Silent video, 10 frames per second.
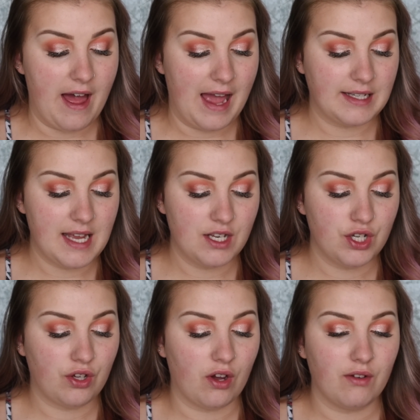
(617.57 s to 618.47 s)
I tend
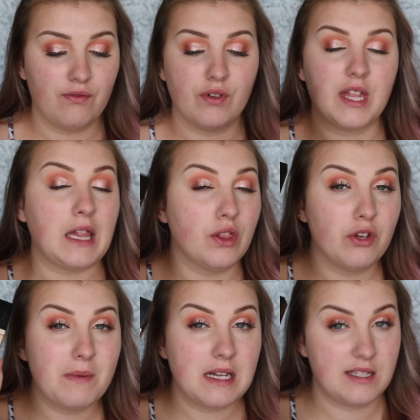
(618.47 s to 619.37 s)
to go for the
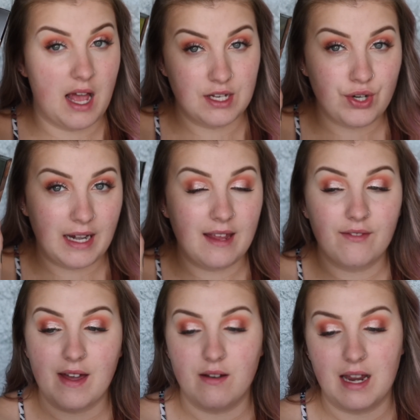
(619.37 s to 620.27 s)
Luminous Hydrating
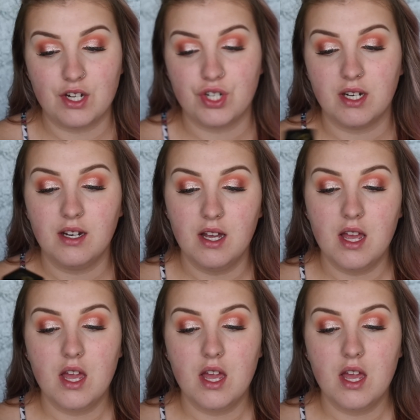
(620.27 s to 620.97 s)
Foundation,